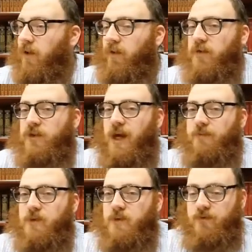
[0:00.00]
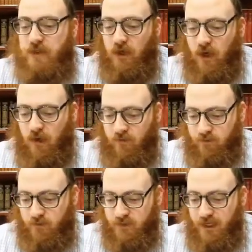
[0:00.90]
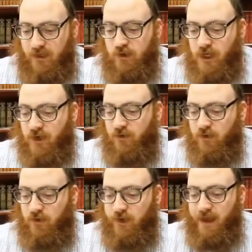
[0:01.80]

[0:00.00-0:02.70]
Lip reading: all those chapters of Psalms in general,